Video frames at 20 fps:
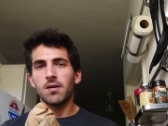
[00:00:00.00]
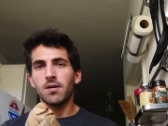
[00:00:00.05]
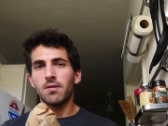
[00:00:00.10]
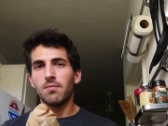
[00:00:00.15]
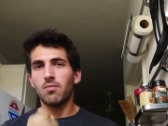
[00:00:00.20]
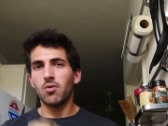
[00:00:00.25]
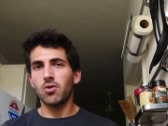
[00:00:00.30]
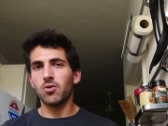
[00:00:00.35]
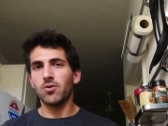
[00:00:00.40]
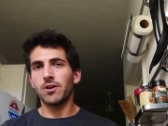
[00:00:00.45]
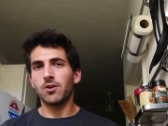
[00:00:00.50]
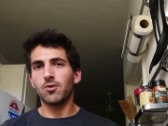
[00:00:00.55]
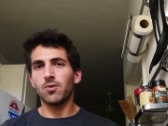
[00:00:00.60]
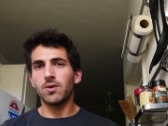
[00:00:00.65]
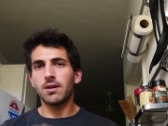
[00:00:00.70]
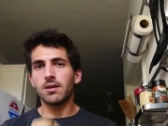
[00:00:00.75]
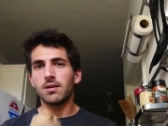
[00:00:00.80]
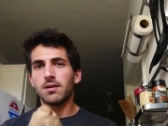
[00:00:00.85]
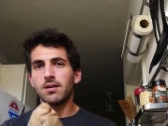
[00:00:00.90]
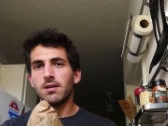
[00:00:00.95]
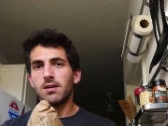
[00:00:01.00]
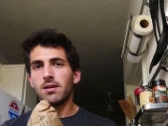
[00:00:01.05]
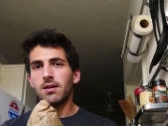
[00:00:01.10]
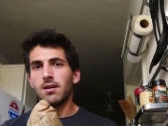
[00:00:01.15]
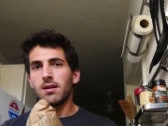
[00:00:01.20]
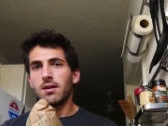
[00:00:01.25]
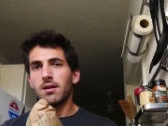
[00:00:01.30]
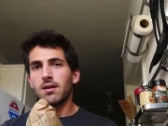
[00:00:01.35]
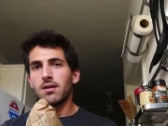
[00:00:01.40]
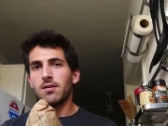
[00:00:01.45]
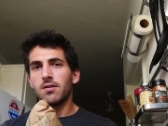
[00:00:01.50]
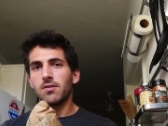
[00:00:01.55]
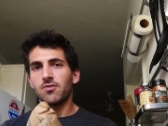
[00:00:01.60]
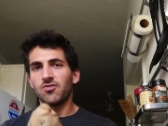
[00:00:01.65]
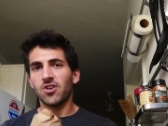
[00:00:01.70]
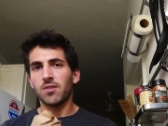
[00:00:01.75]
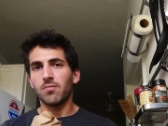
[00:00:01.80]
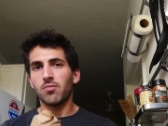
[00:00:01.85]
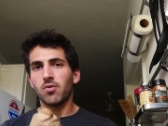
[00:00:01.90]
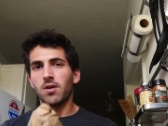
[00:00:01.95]
more liquid,
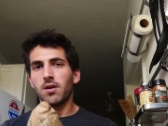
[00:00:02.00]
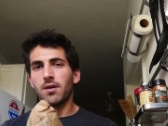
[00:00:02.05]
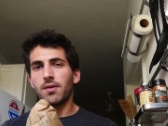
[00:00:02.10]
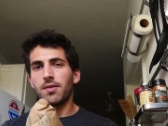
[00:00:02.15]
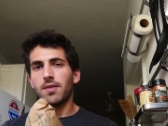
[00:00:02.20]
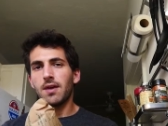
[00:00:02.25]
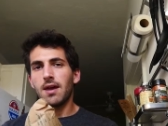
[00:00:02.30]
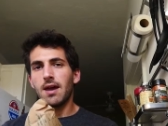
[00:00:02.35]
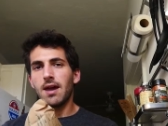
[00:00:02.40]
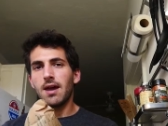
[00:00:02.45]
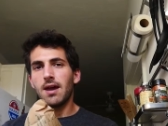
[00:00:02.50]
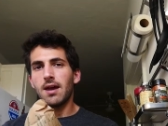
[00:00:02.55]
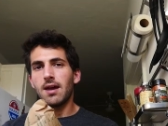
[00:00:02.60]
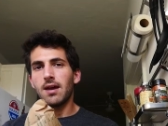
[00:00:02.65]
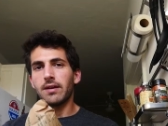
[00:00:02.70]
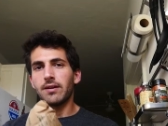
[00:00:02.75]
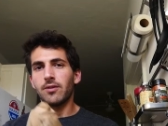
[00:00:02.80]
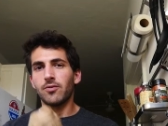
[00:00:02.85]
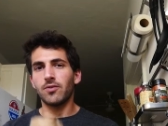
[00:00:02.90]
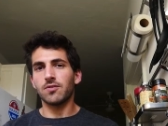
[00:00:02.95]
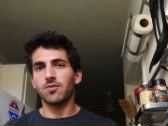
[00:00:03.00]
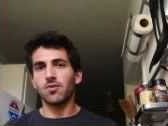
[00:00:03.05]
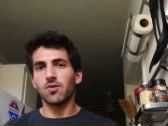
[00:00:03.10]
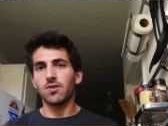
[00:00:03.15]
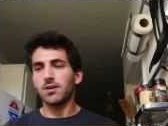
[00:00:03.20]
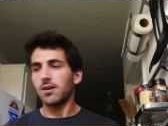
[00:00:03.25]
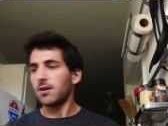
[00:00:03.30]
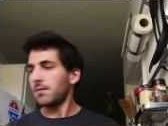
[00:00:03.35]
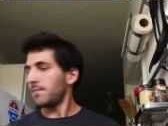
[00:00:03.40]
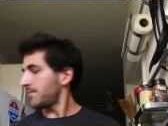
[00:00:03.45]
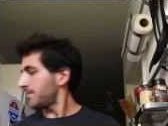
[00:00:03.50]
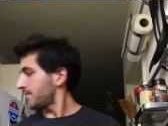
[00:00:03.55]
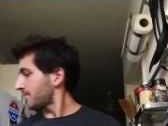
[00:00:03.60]
chicken broth, and less cook time.